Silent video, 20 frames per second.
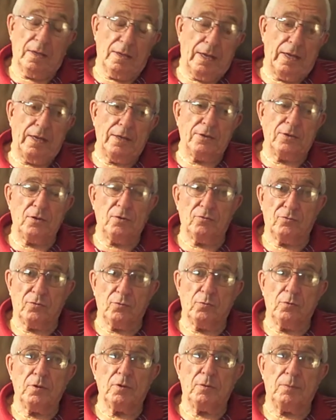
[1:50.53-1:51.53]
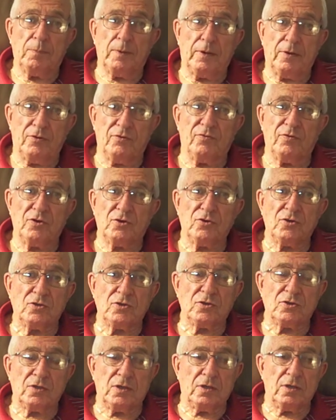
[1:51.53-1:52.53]
I hate to use the word, but as
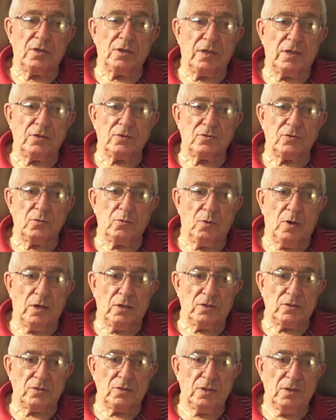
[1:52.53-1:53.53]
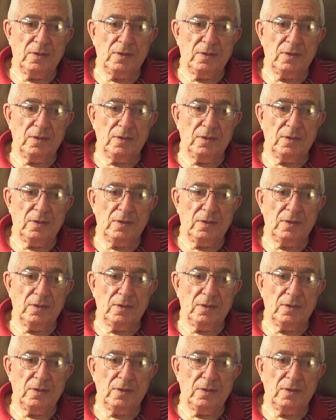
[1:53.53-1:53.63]
vicious as it was.